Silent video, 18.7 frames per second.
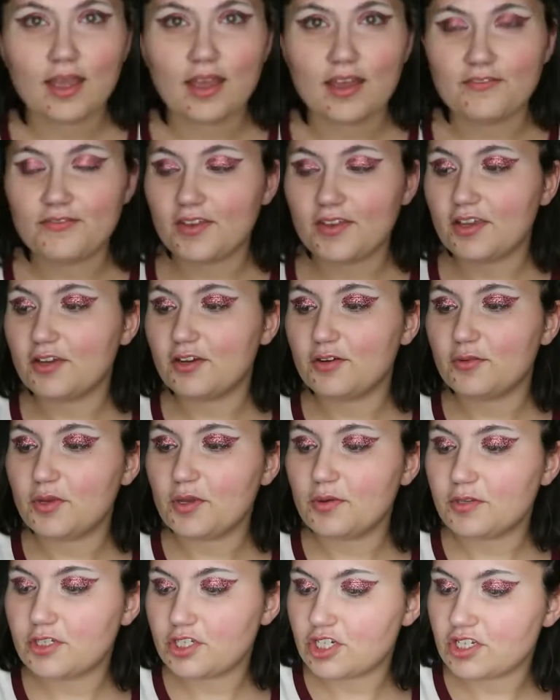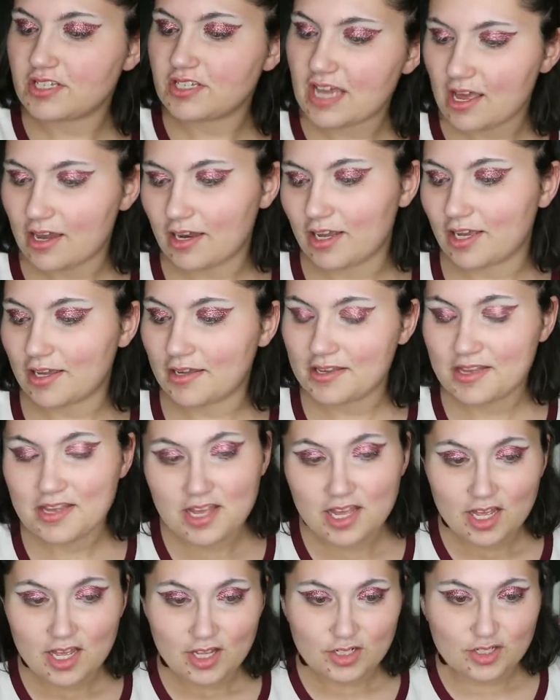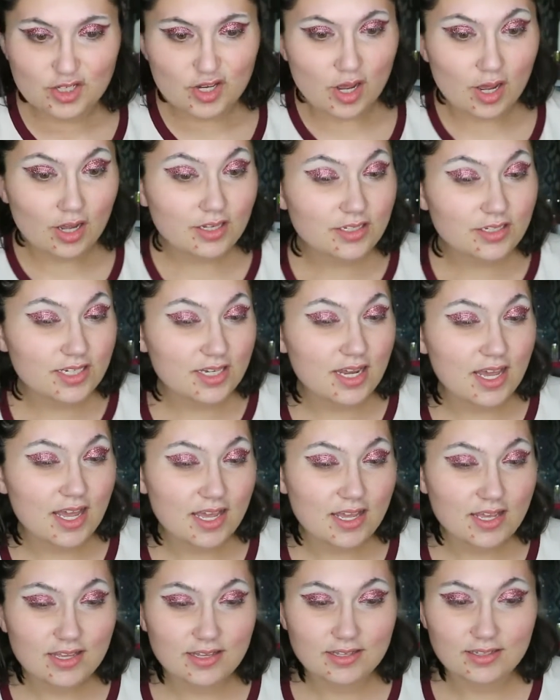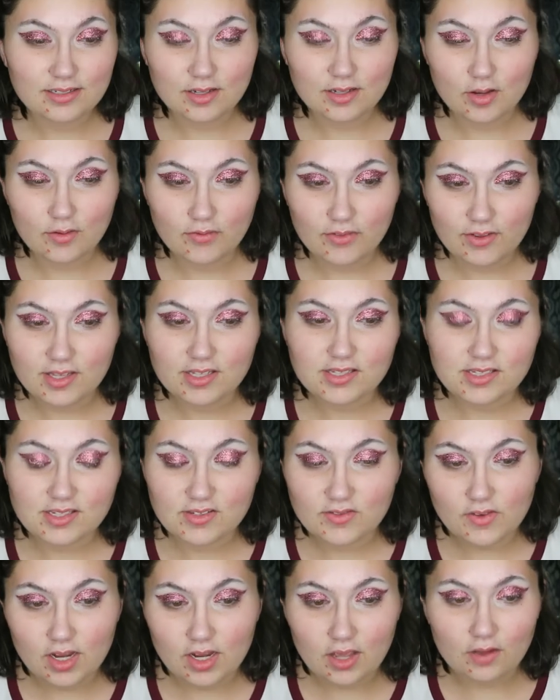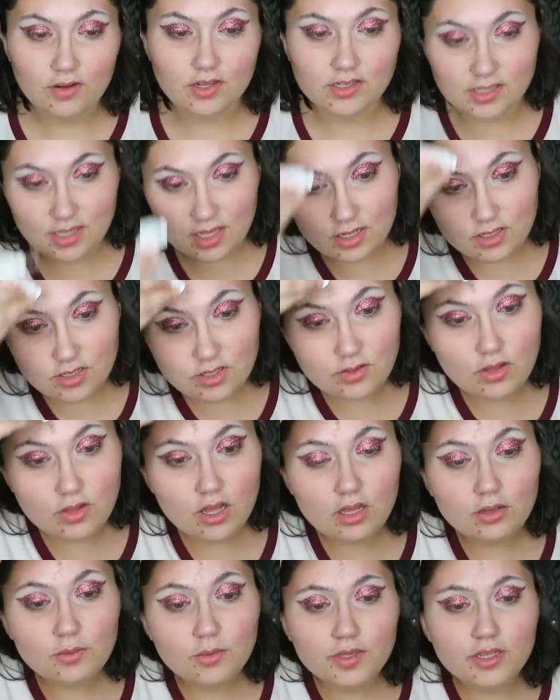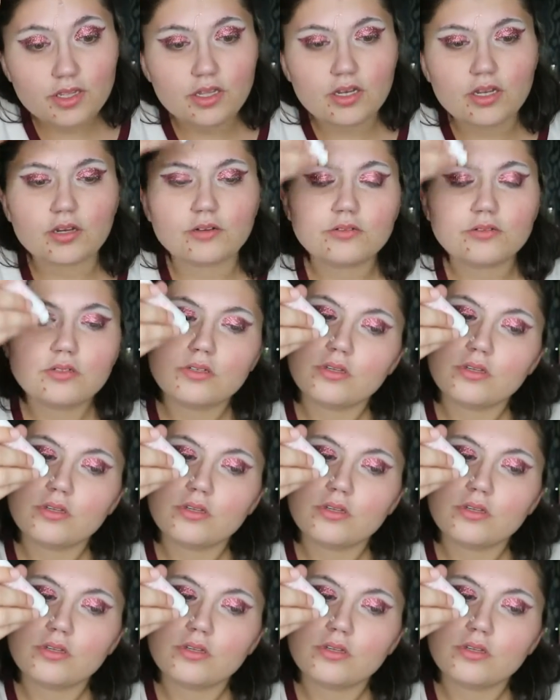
I figured we would just kind of talk today. Hopefully this video doesn't get too long, but you know,